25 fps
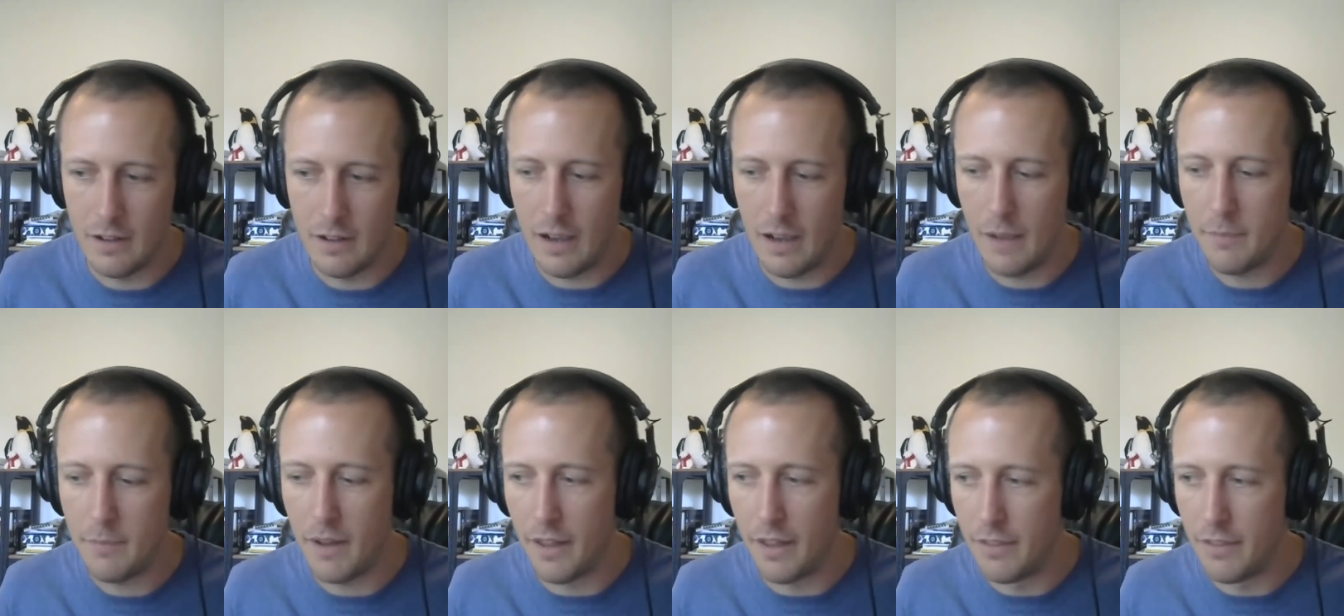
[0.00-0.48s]

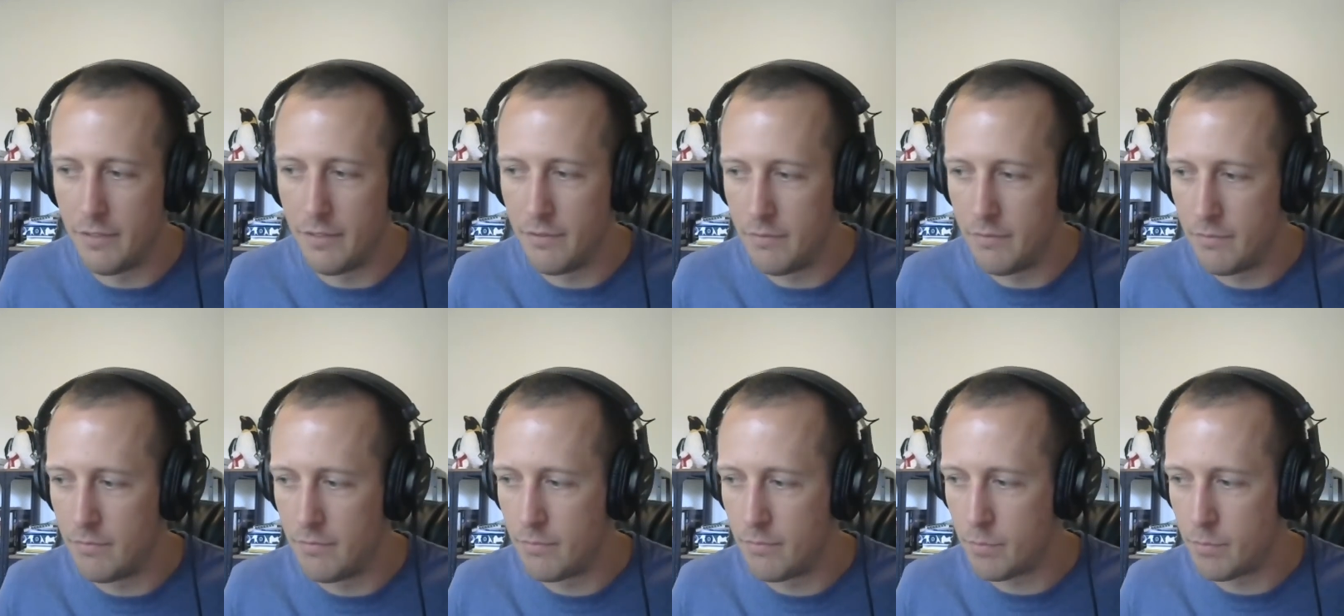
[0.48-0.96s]
I'm not
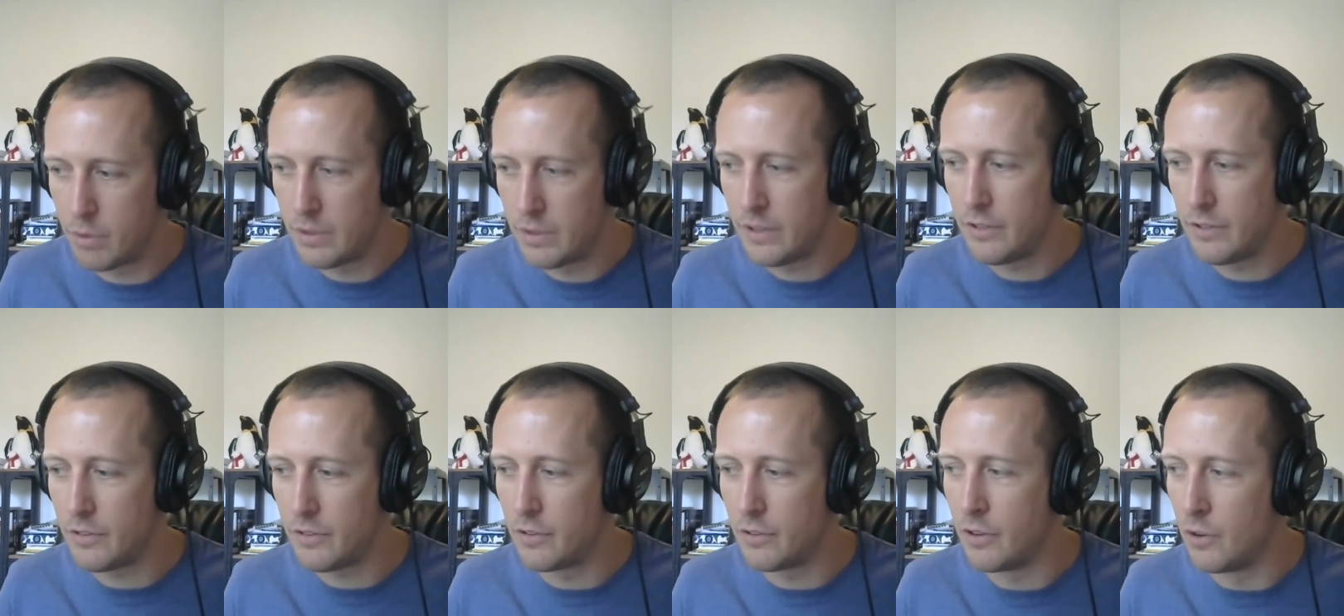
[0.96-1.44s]

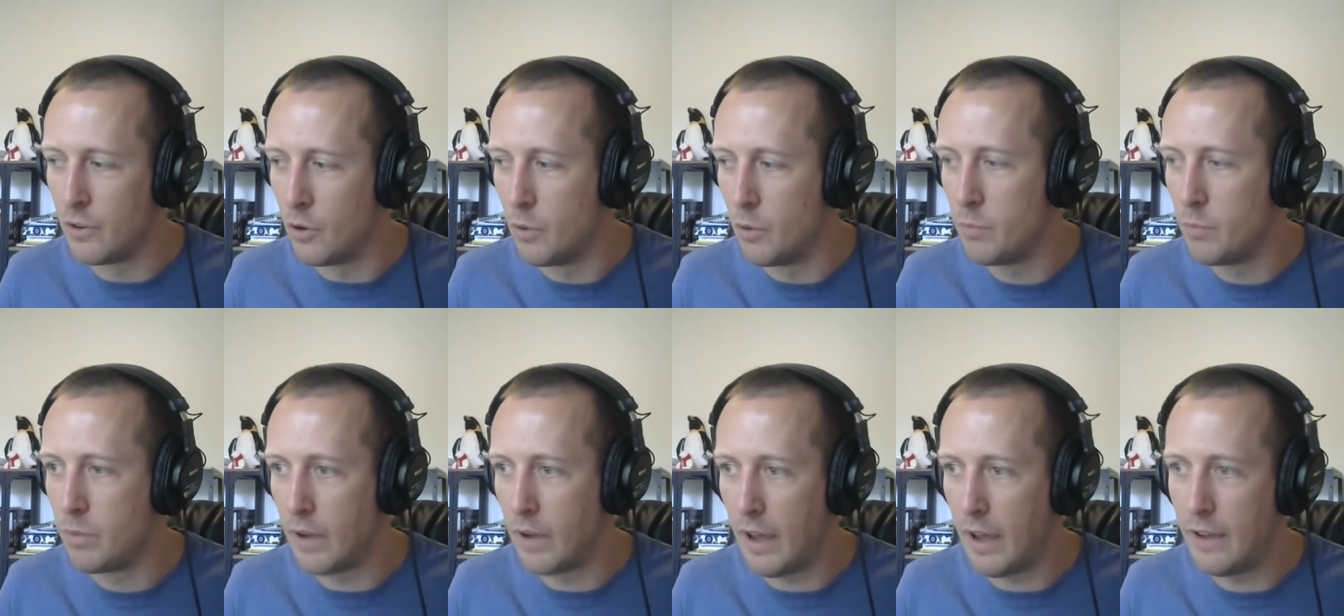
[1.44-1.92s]
particularly
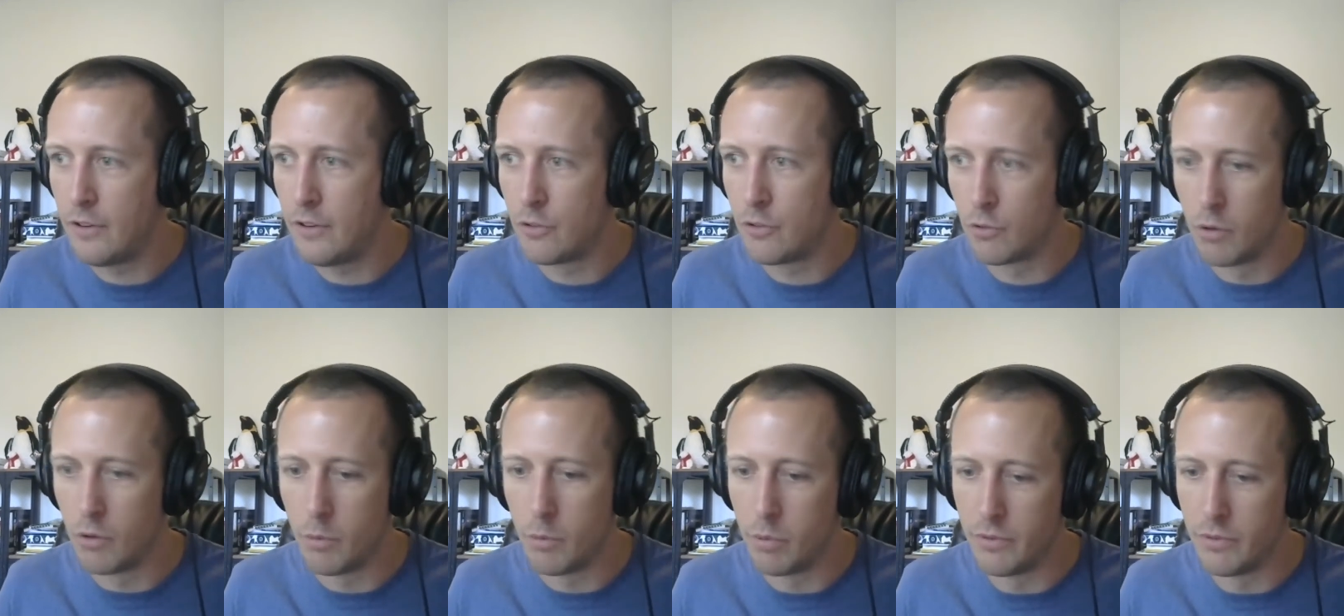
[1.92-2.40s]
old, but I
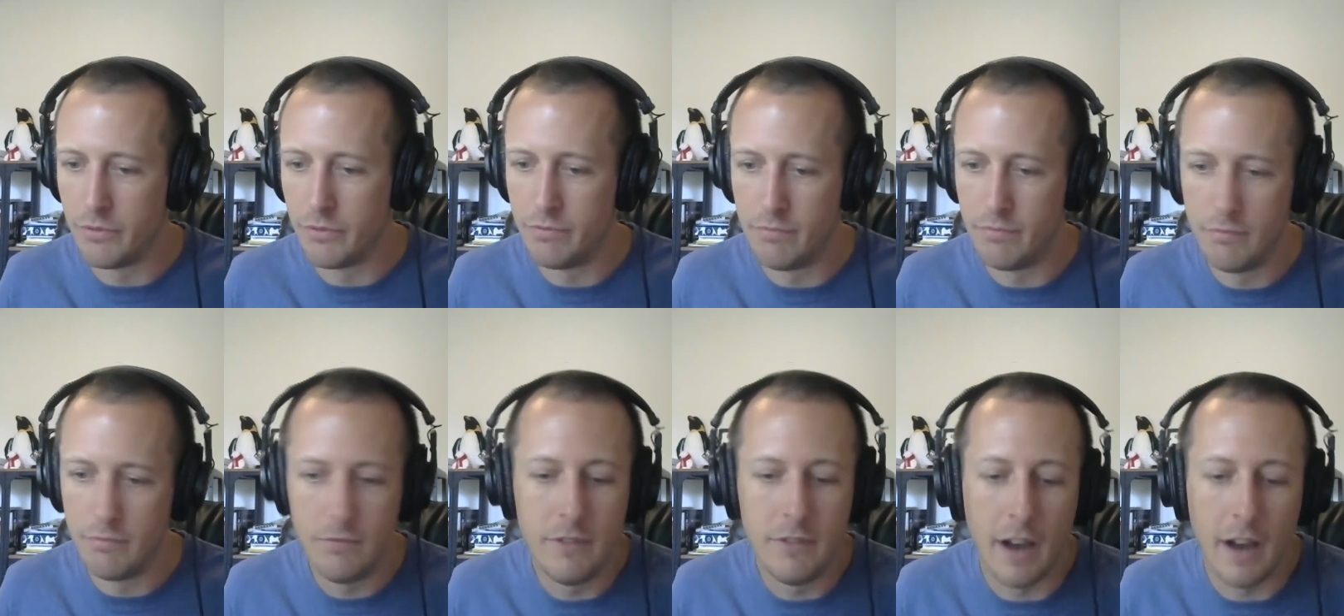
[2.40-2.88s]
grew up with
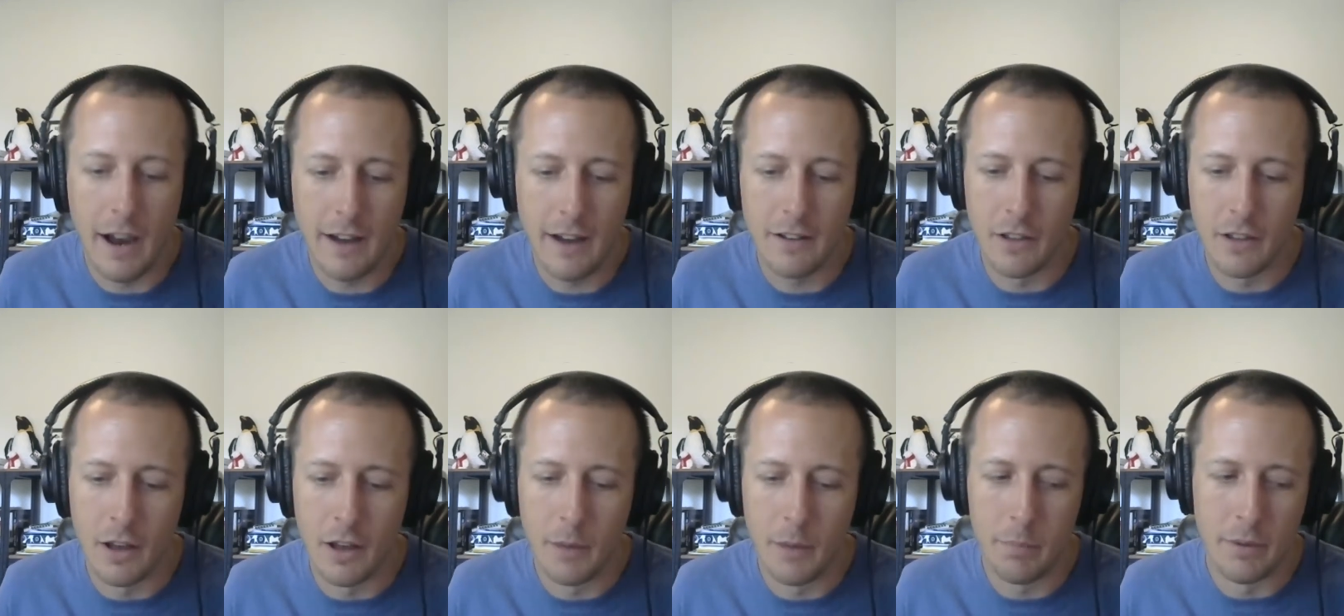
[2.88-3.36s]

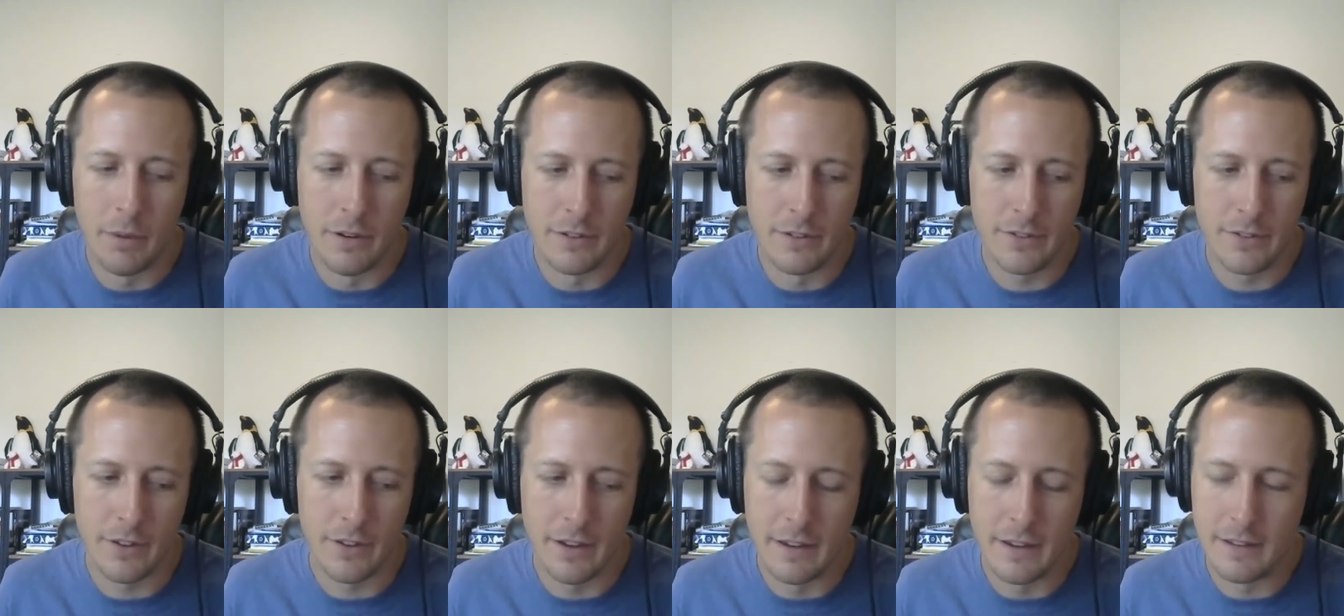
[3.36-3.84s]
dial-up, and
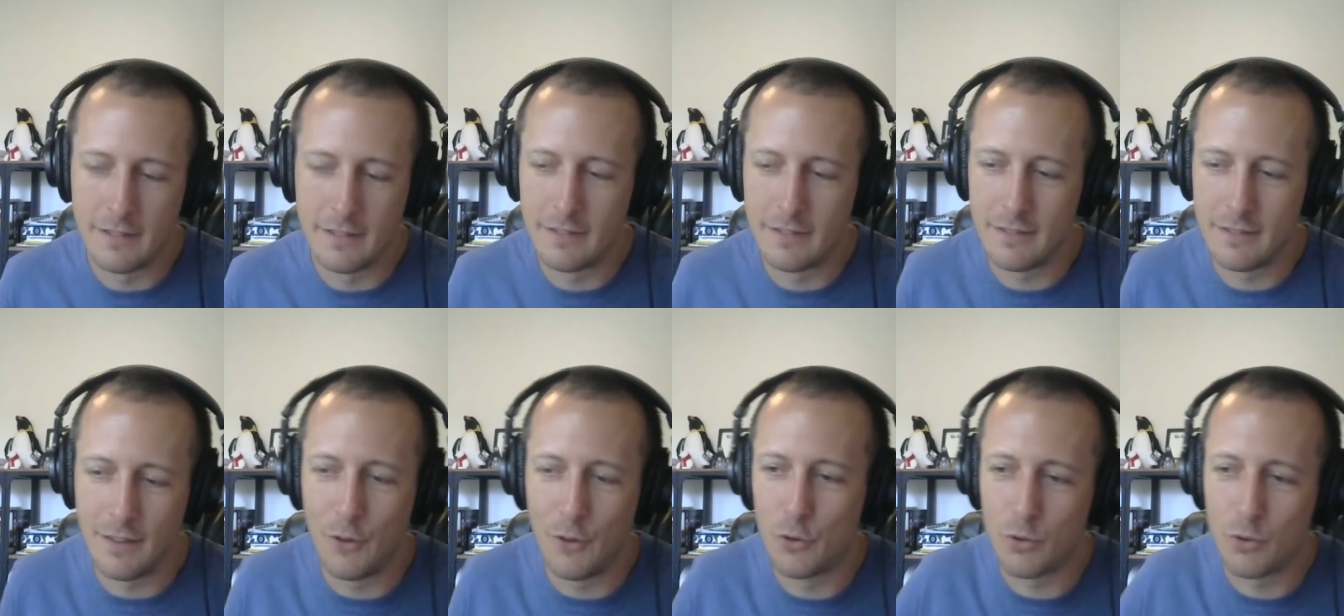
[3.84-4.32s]
it's like
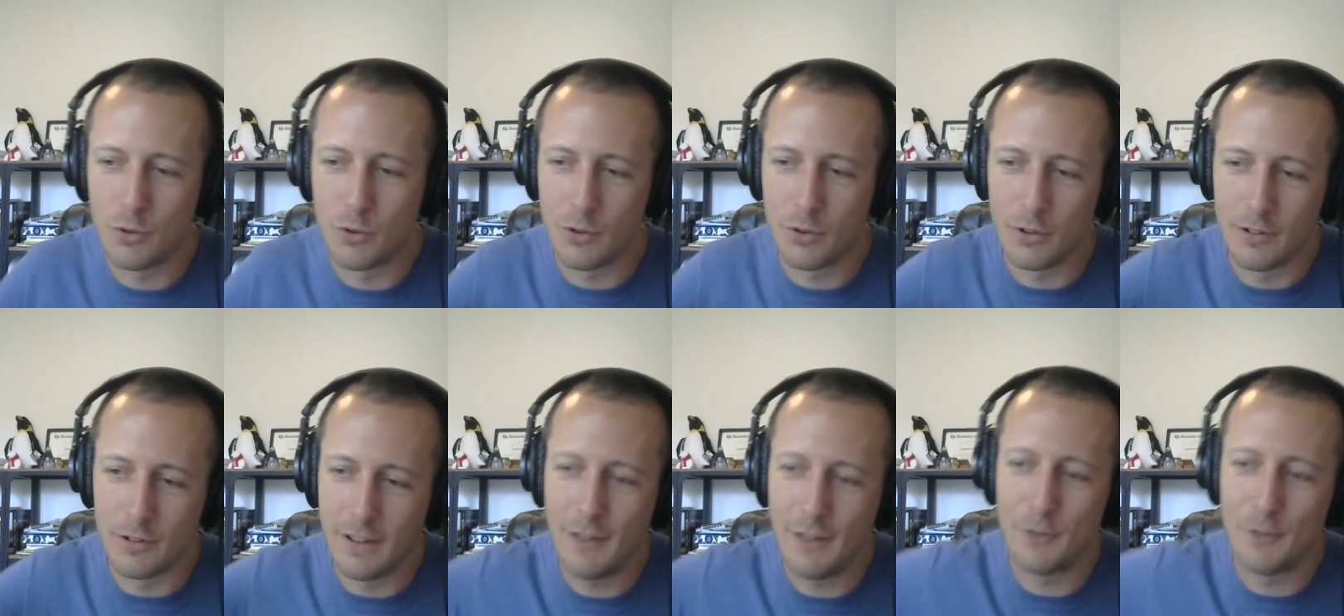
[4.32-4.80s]
those
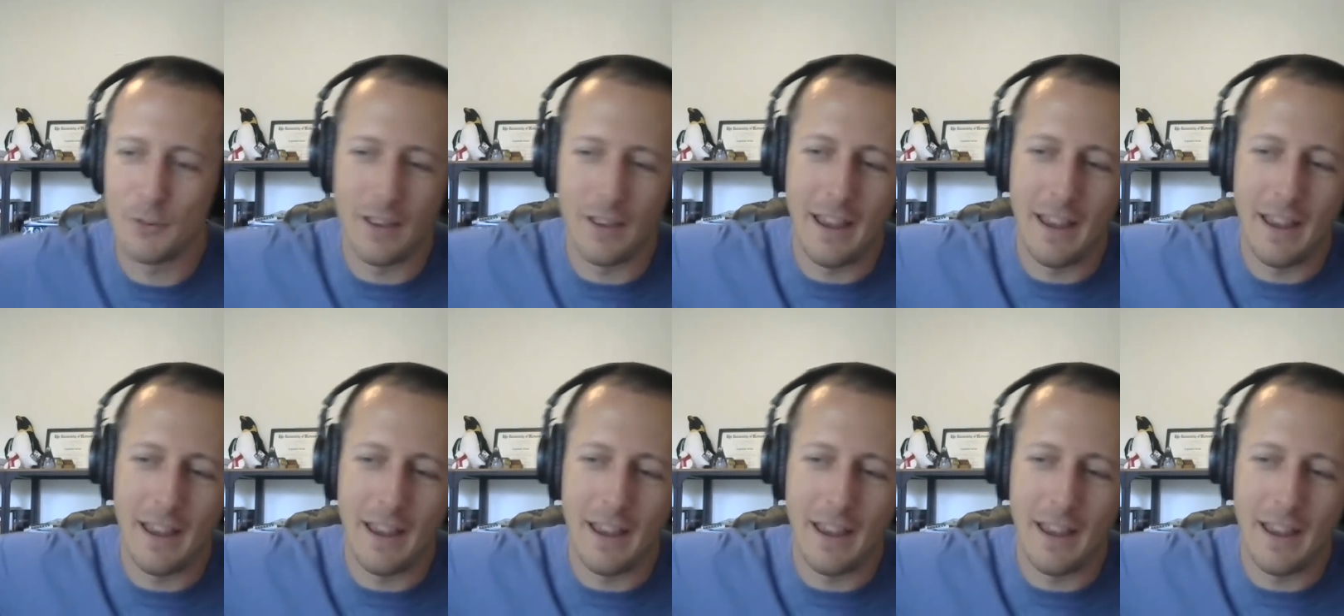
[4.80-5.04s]
were that was